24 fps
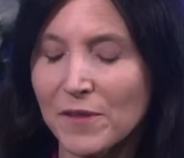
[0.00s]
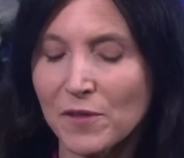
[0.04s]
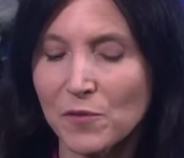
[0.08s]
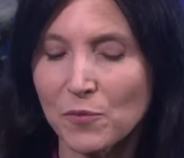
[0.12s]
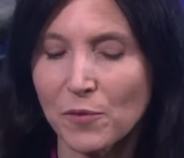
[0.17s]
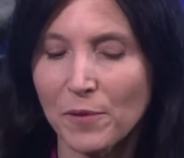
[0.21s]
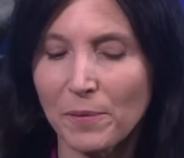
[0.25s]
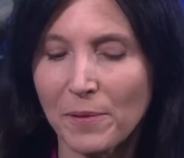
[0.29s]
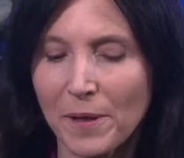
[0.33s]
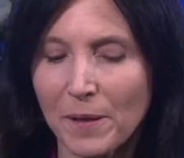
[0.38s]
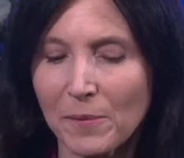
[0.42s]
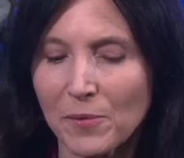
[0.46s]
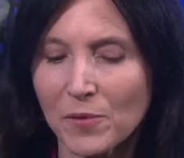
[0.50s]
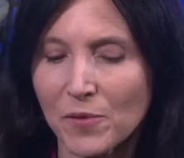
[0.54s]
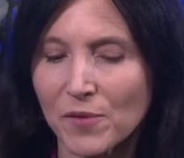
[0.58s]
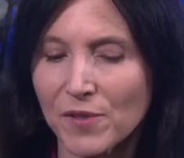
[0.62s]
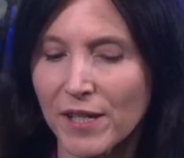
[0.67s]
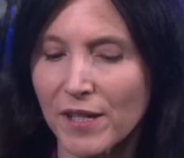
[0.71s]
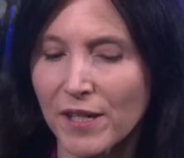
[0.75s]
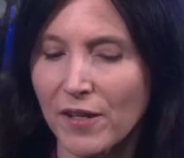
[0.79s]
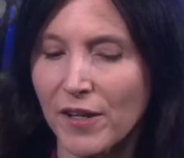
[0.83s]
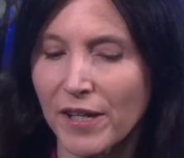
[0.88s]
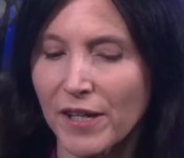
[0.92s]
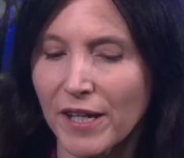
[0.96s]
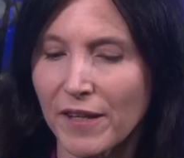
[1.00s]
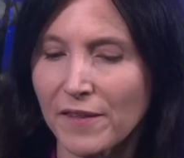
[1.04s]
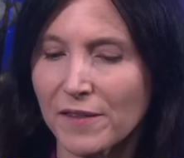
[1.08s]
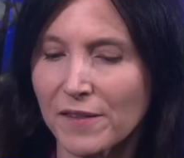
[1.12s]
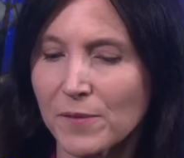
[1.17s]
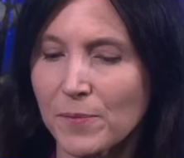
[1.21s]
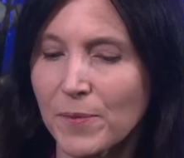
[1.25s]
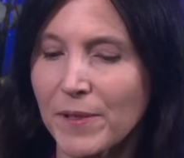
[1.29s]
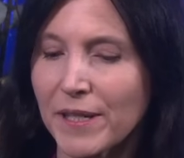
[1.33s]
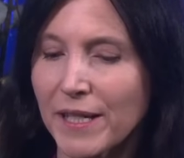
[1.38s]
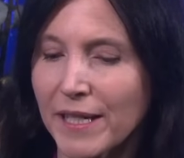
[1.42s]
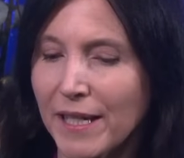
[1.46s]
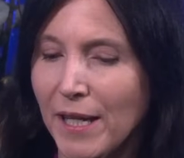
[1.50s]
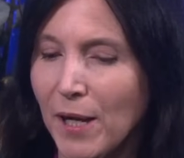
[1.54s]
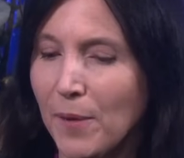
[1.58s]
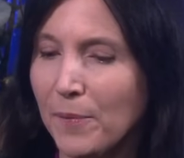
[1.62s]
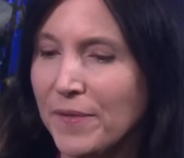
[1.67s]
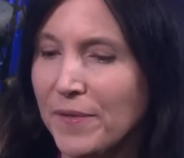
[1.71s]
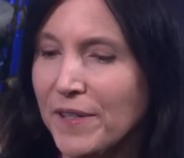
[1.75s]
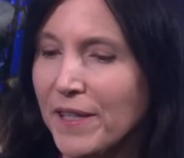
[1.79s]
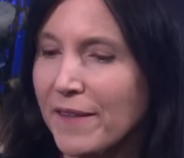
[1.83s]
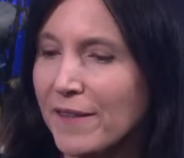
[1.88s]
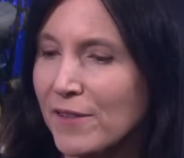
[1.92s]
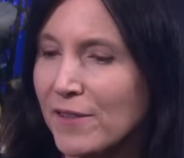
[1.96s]
where people say, okay, there's been a
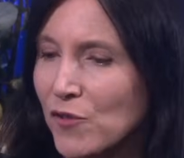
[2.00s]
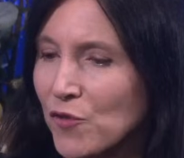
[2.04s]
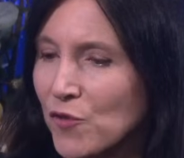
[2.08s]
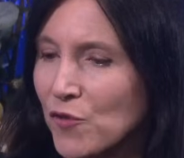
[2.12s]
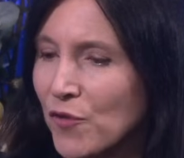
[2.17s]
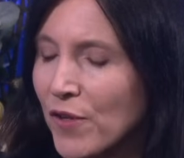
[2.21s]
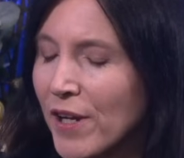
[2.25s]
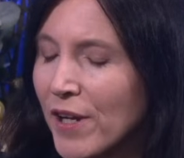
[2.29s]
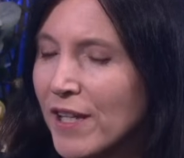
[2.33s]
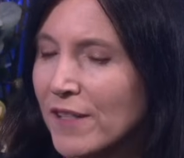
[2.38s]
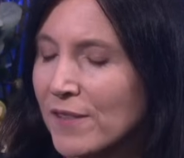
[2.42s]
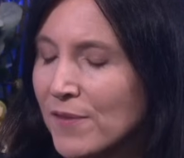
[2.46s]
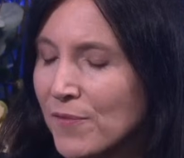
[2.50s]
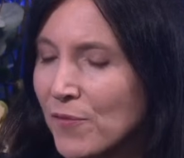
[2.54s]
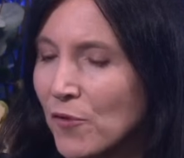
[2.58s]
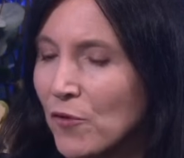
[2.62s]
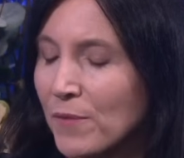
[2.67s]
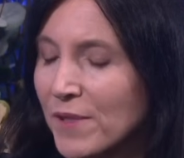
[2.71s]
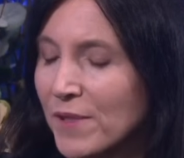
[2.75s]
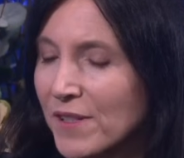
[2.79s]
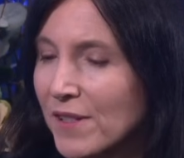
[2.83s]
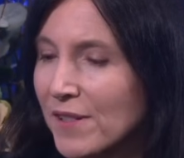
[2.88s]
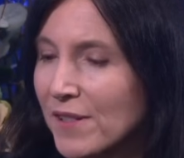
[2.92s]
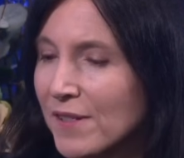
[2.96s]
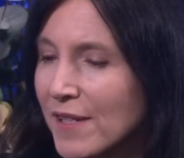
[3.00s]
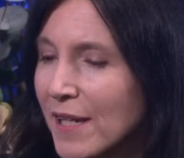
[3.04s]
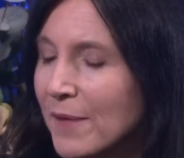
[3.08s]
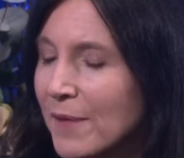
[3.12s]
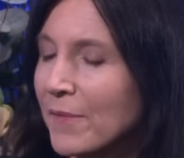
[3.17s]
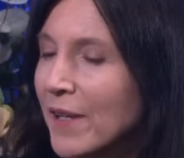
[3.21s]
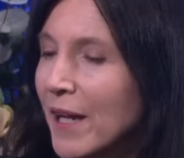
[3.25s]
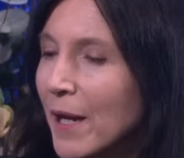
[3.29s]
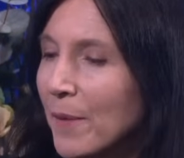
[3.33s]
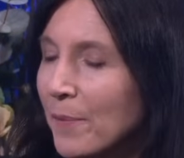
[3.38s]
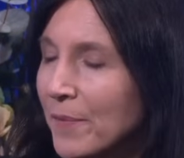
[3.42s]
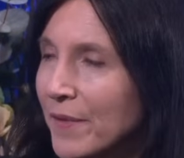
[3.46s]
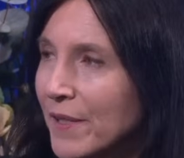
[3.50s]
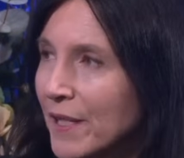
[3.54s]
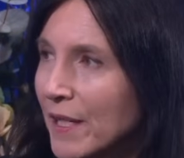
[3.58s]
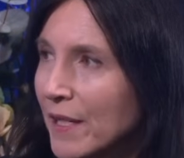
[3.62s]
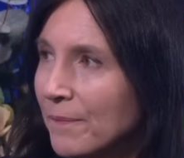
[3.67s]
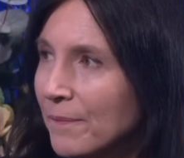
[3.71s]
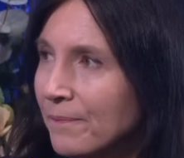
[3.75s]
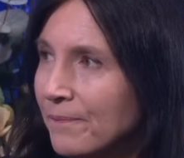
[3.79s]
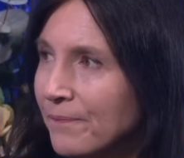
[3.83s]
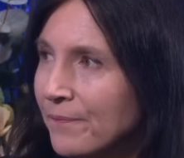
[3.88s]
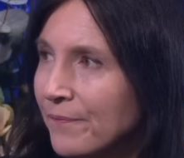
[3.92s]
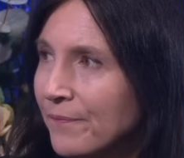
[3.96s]
company that's transformed. It's the same
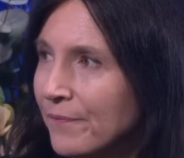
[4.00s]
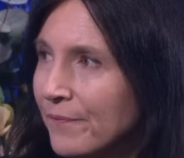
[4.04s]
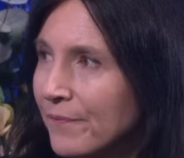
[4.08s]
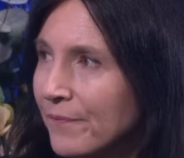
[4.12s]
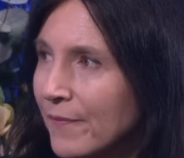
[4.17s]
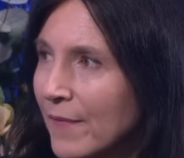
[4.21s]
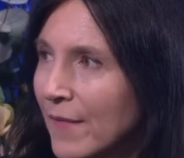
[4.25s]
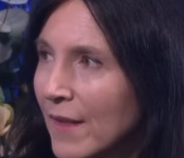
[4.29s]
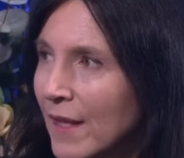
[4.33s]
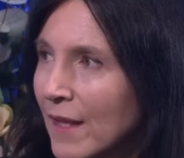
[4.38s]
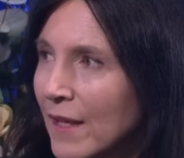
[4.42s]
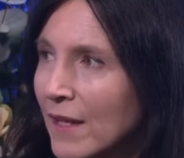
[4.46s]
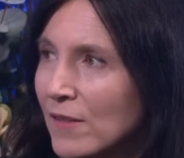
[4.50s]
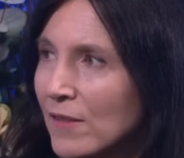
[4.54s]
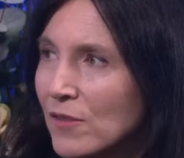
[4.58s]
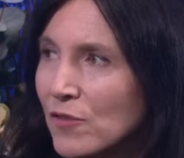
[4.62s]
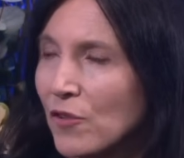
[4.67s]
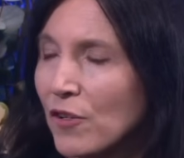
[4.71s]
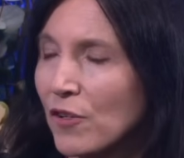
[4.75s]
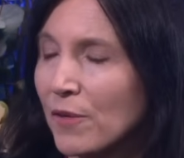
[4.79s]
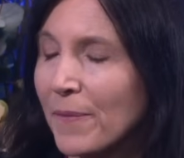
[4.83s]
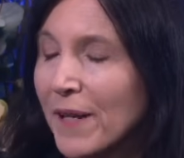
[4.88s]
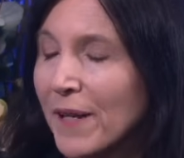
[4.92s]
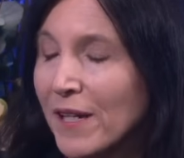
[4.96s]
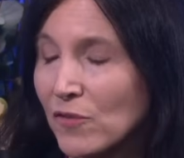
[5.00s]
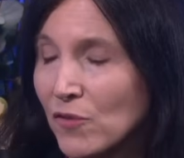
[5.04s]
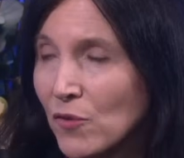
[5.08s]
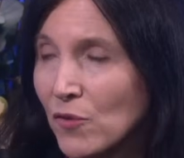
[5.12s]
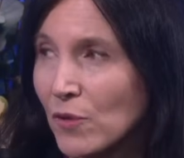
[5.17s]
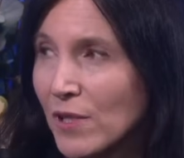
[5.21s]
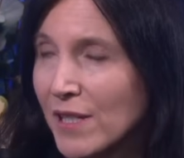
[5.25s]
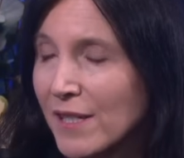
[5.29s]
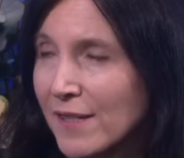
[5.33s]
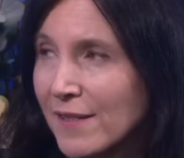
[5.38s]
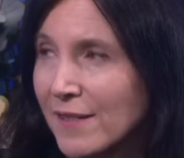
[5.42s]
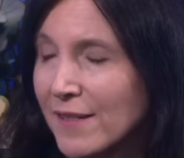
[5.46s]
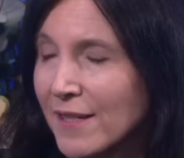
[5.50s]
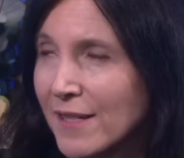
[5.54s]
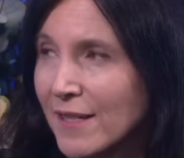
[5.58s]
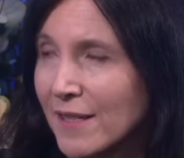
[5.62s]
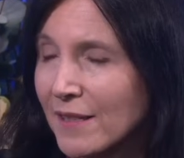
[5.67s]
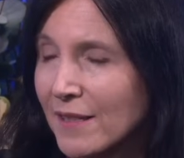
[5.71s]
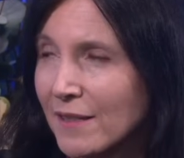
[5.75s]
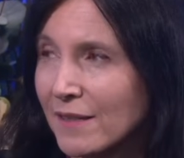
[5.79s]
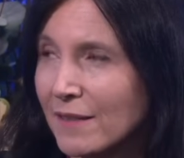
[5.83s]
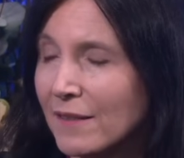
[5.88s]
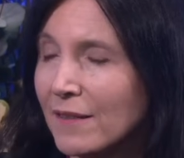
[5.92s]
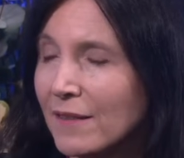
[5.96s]
company. It's not a backdoor listing. That's not a backdoor
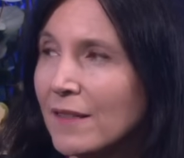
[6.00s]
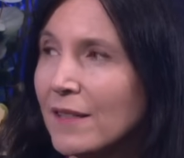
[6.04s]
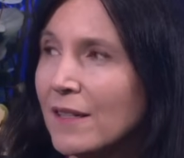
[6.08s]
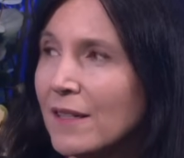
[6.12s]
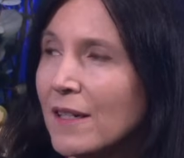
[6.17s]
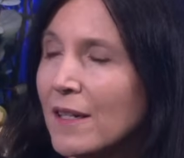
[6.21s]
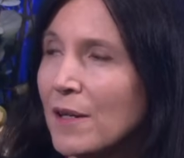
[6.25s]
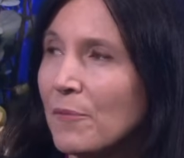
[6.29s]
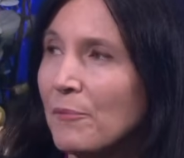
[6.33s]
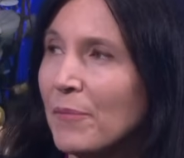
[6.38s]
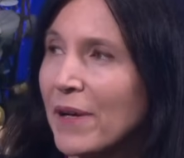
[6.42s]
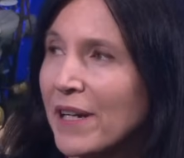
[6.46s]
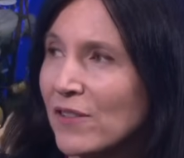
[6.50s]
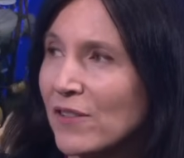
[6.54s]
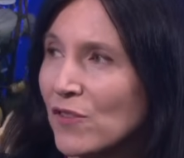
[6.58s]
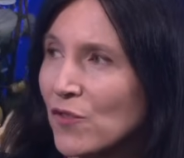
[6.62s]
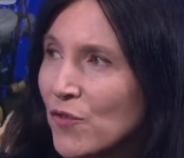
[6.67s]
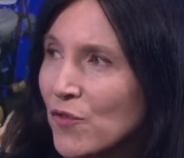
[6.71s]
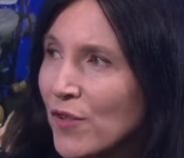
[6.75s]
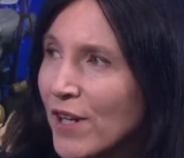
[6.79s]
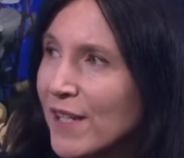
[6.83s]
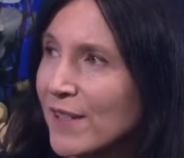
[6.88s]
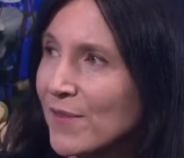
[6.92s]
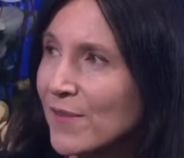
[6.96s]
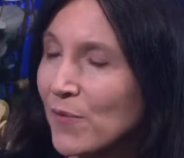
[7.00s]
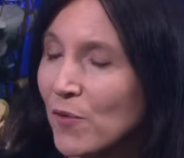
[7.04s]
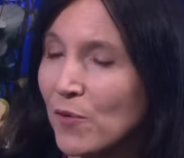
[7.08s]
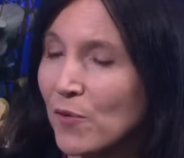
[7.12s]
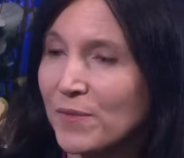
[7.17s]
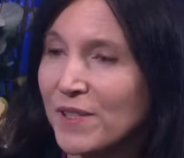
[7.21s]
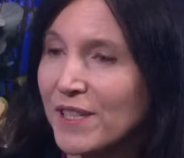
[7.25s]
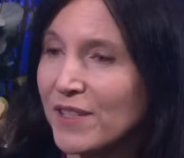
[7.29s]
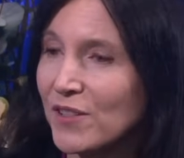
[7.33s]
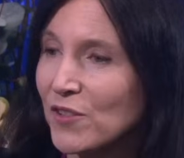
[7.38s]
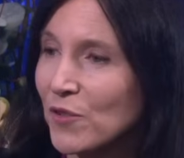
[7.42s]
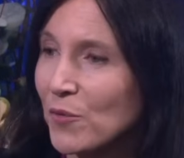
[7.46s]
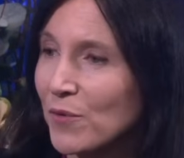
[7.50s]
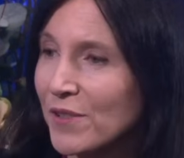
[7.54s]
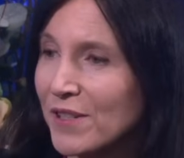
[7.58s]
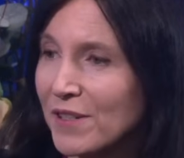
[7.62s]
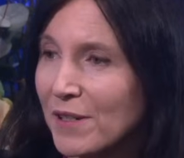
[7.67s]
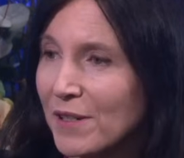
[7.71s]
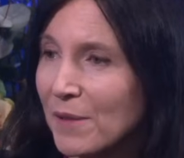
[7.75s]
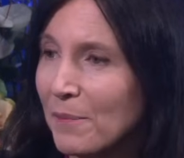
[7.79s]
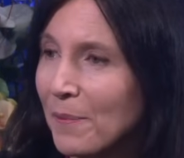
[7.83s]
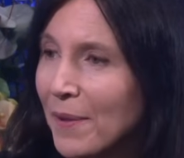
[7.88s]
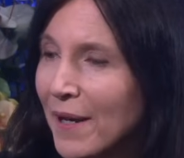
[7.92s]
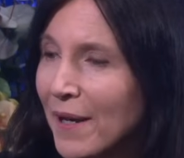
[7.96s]
listing, though. But it's transformed into a
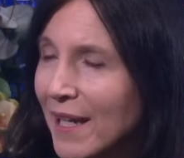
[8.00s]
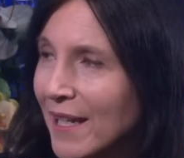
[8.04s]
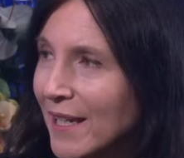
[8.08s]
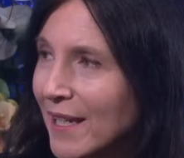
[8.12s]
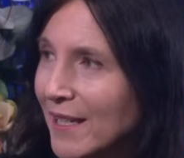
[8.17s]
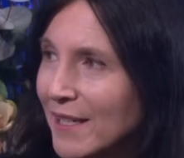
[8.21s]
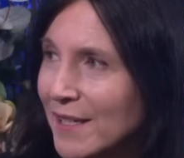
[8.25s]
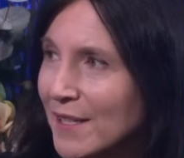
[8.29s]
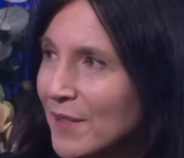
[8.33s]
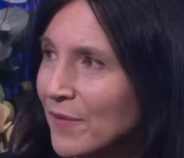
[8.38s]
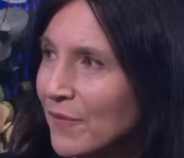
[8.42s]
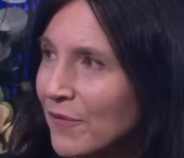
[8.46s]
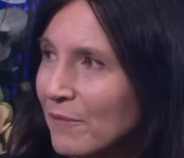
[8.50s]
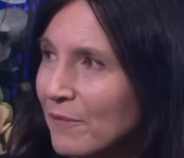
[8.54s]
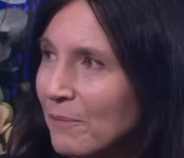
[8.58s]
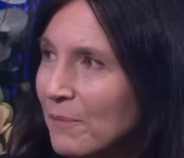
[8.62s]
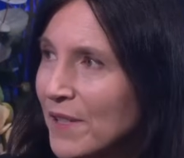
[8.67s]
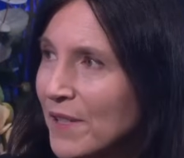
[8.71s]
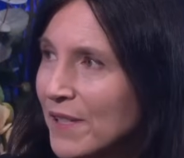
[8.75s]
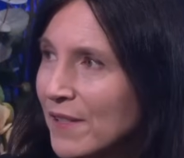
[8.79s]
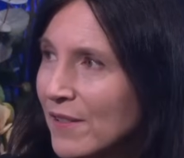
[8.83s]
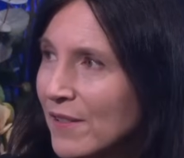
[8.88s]
completely different business.